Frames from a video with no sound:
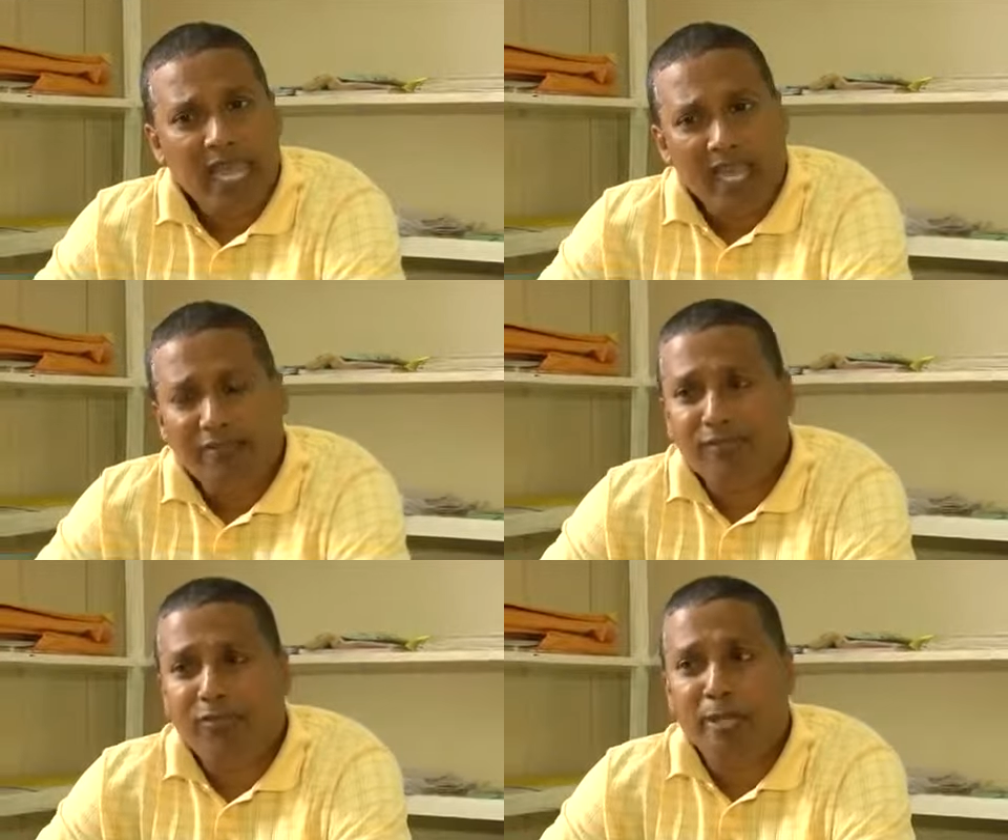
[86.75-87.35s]

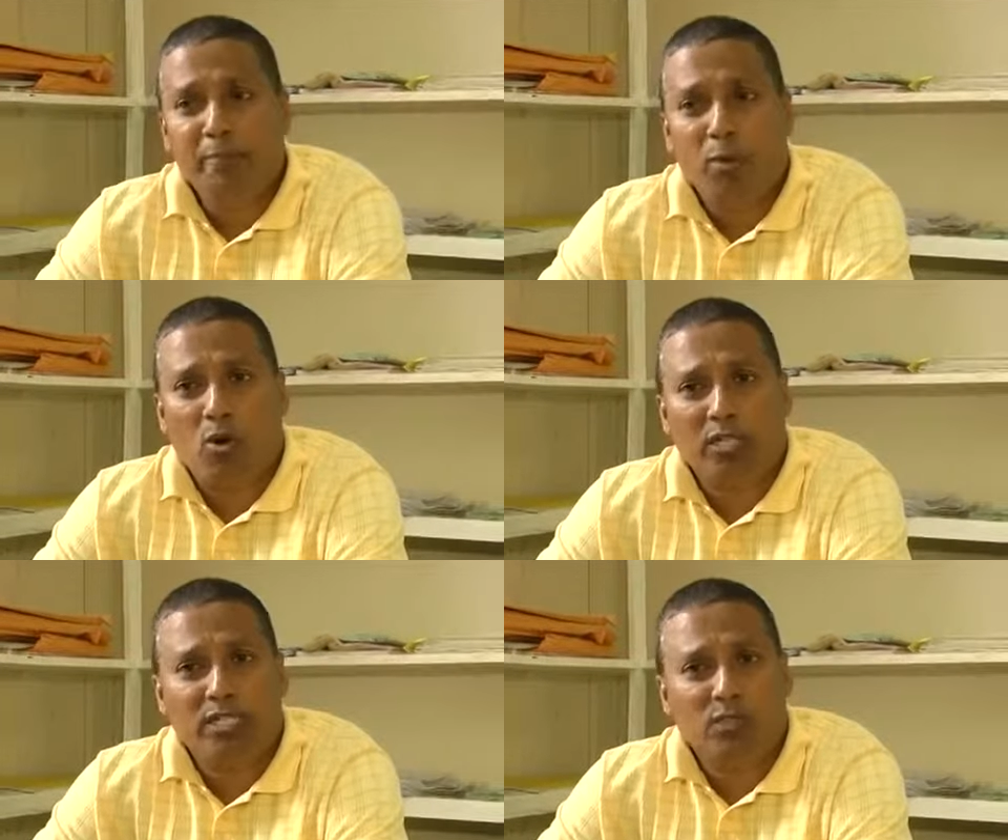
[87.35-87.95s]

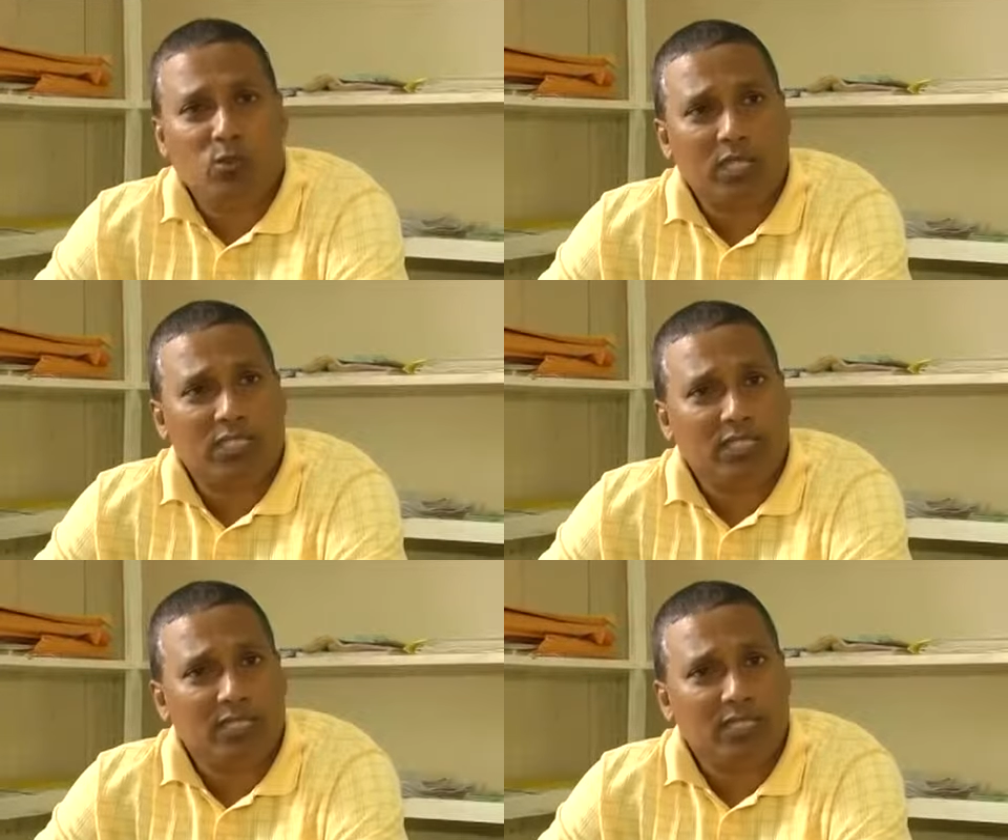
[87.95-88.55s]
Everybody is
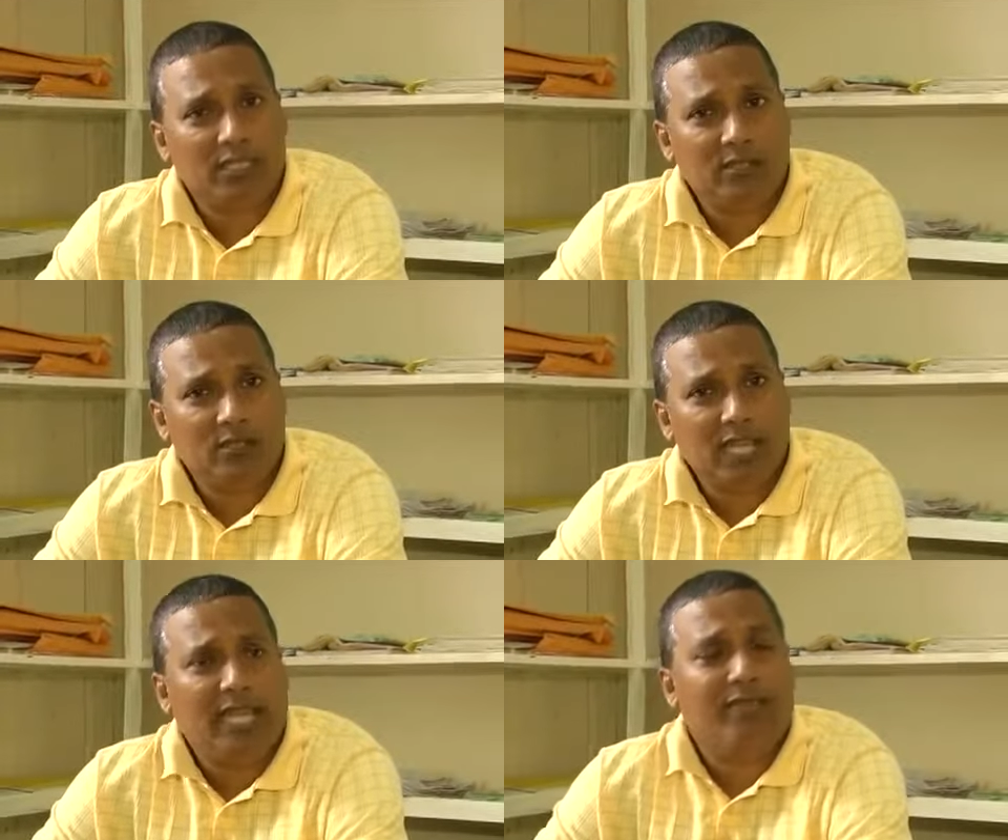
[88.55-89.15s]
watching the
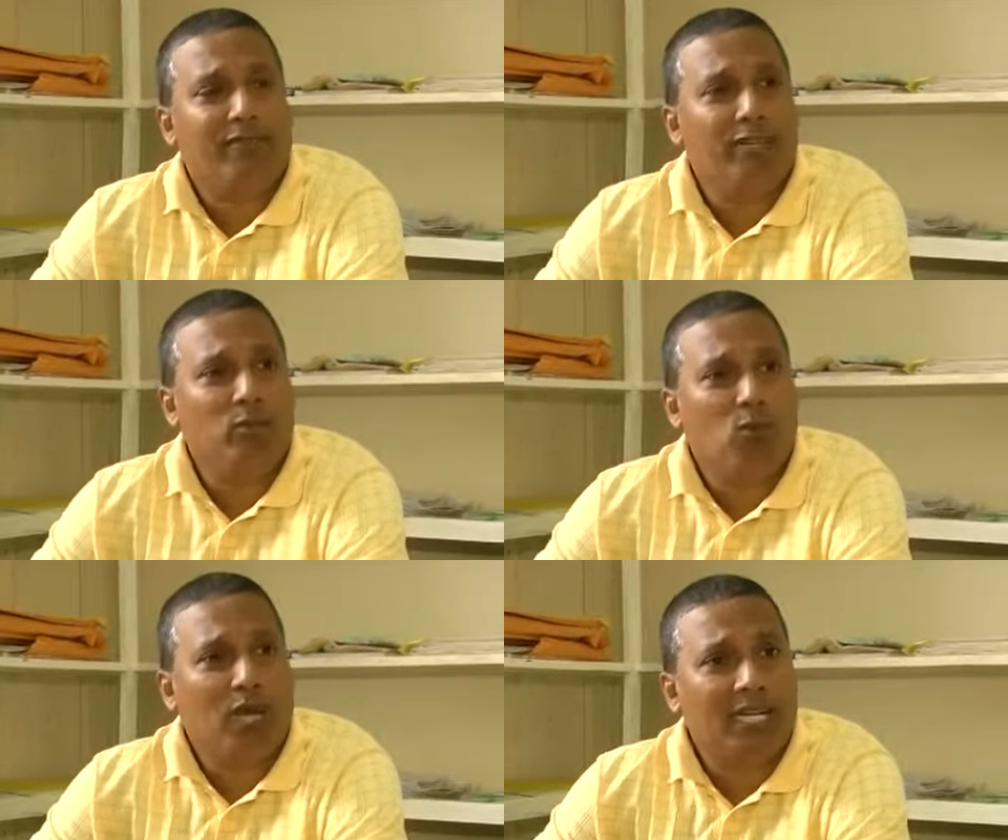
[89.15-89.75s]
news.
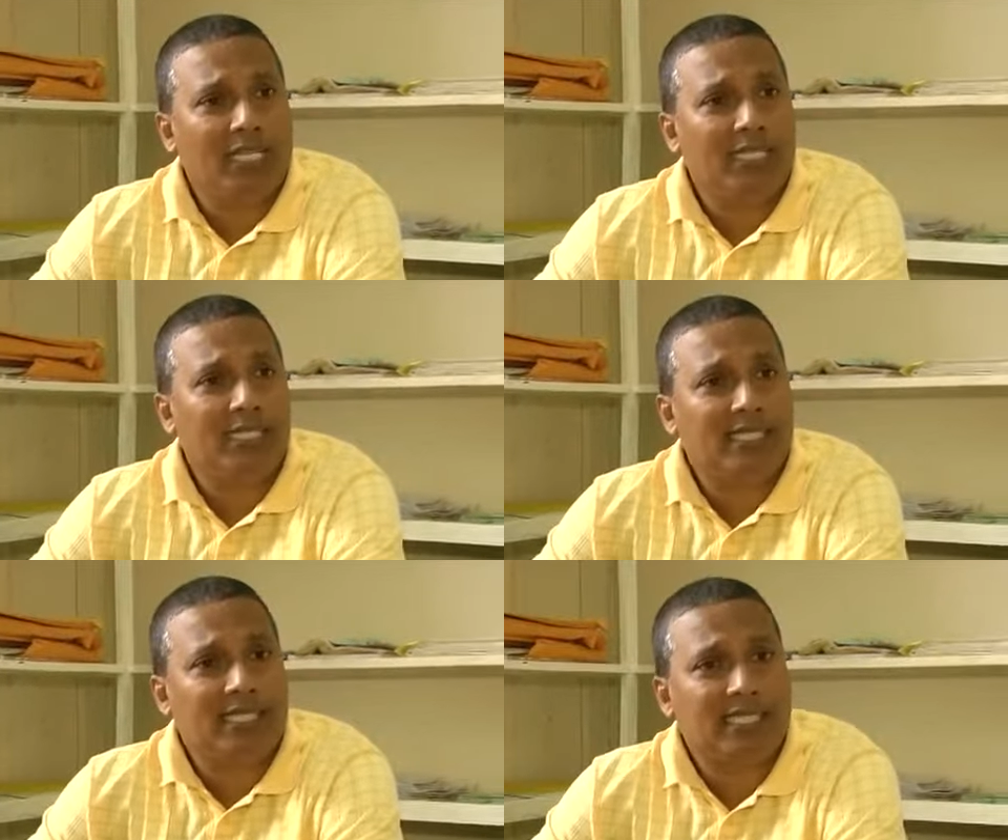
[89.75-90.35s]
Everyone
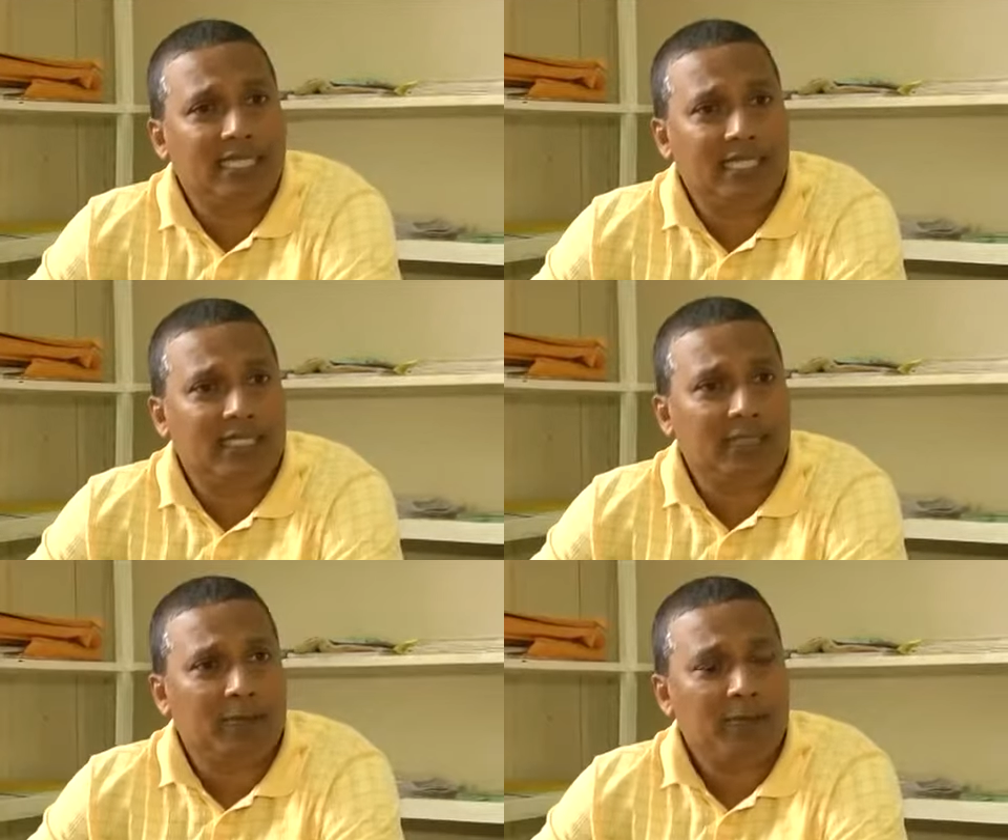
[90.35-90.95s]
is
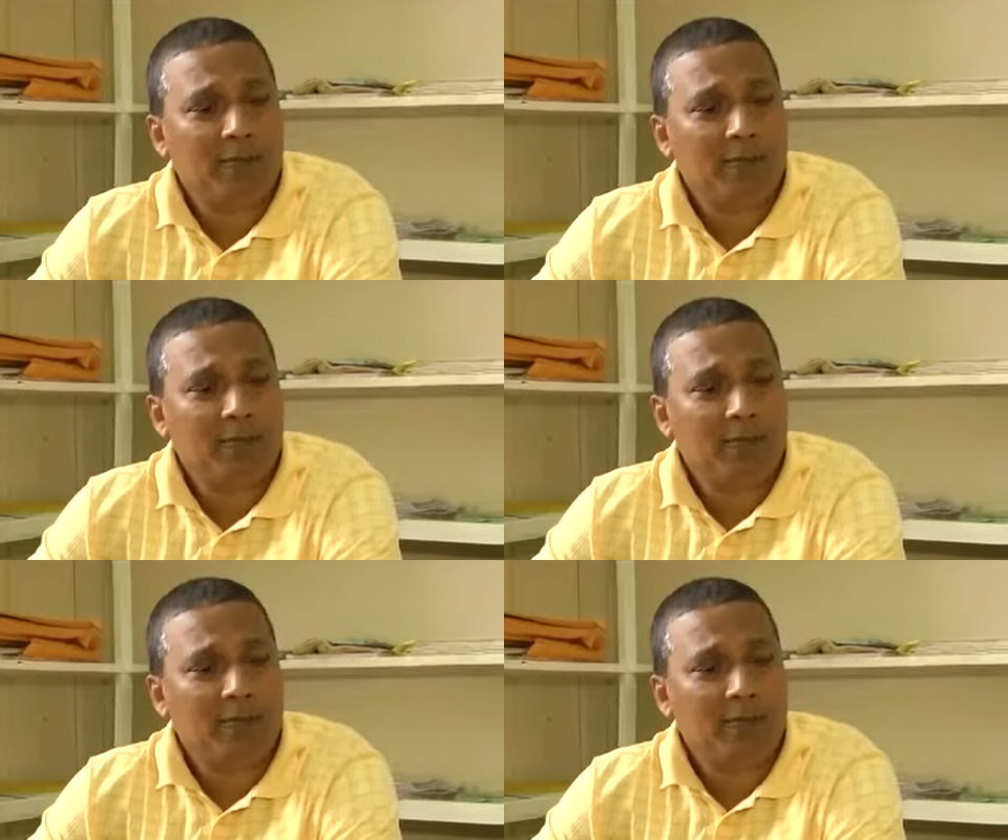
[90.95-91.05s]
seeing